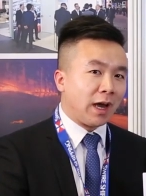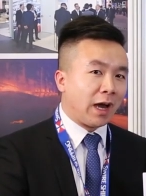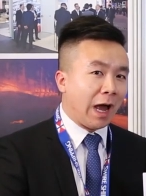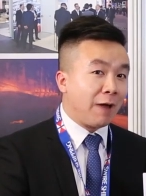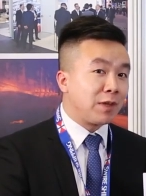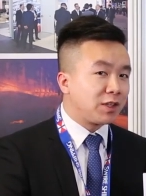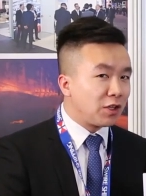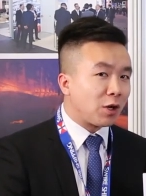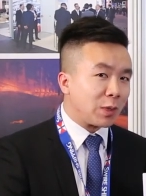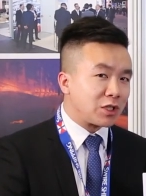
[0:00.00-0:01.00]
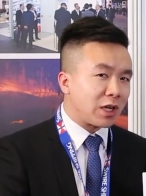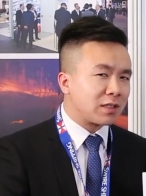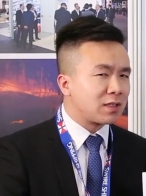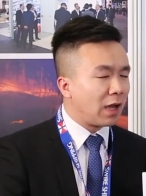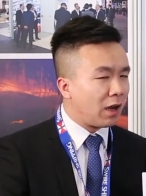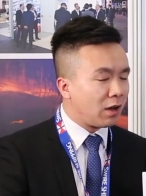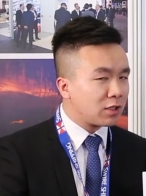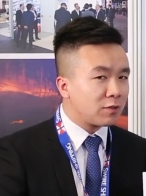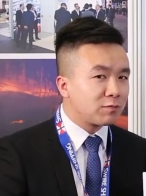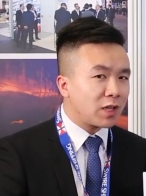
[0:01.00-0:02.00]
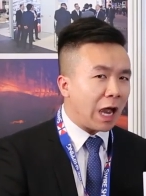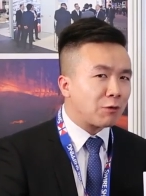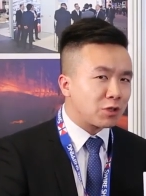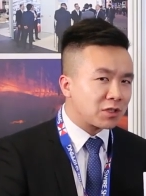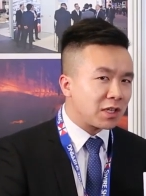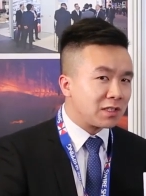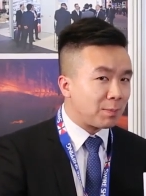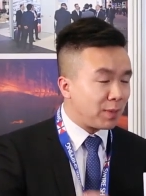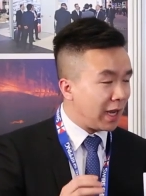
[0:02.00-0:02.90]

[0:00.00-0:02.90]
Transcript: having dinner with Chinese, a lot of cultural things